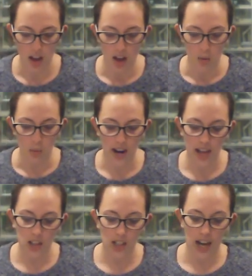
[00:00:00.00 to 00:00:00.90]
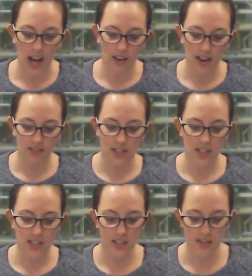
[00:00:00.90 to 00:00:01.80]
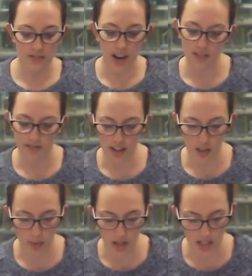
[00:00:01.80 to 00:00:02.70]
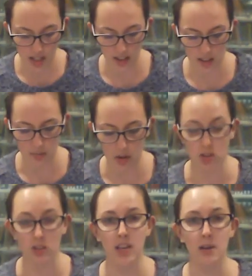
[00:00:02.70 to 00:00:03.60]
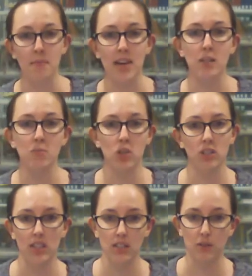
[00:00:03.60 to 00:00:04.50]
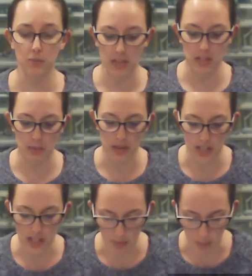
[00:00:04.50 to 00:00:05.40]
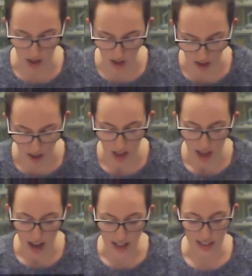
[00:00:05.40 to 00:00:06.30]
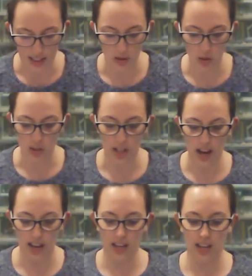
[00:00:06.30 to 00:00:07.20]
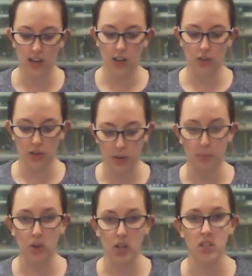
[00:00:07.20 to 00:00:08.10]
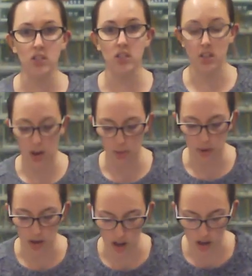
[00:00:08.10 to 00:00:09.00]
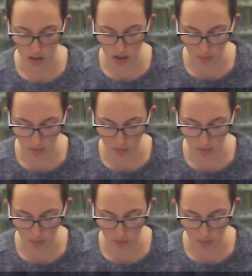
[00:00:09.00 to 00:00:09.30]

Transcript: When I look at how I fit into the 5-factor personality model, it makes more sense for me to be a team worker, as I scored higher in agreeableness than openness.